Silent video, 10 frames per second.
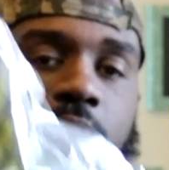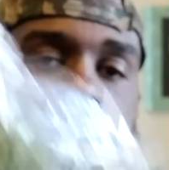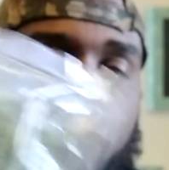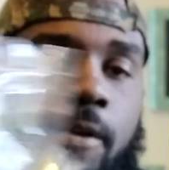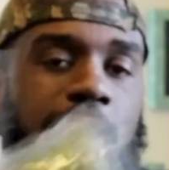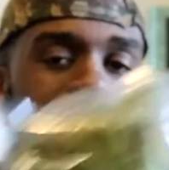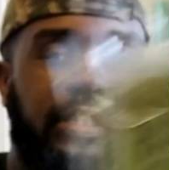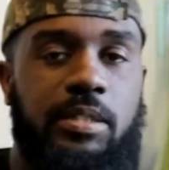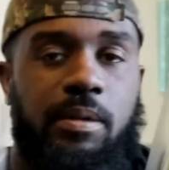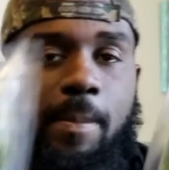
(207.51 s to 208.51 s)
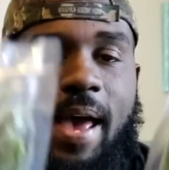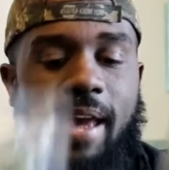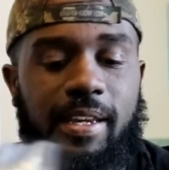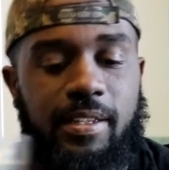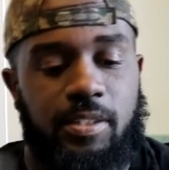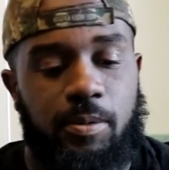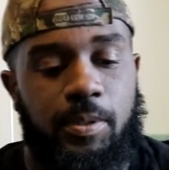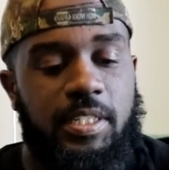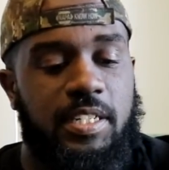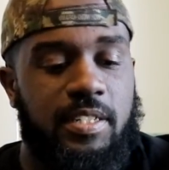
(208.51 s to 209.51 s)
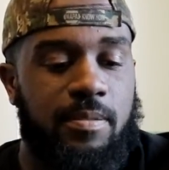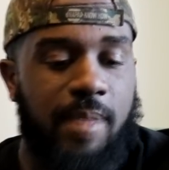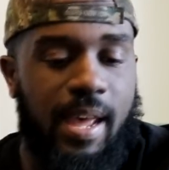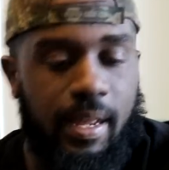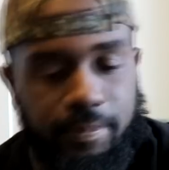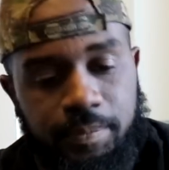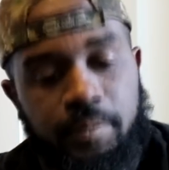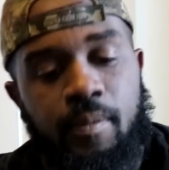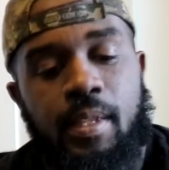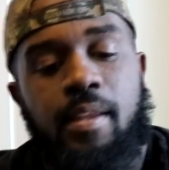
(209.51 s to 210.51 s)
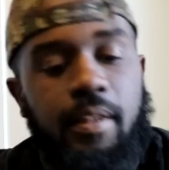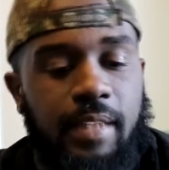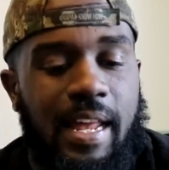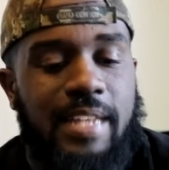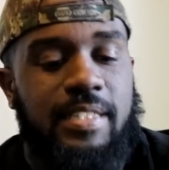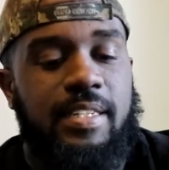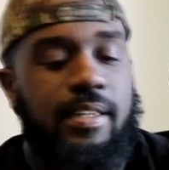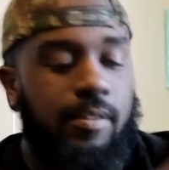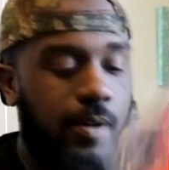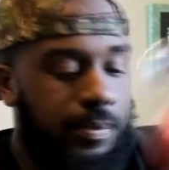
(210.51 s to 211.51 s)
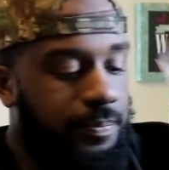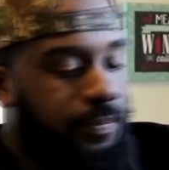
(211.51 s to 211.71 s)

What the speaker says: for each package, which isn't bad. Last thing, well,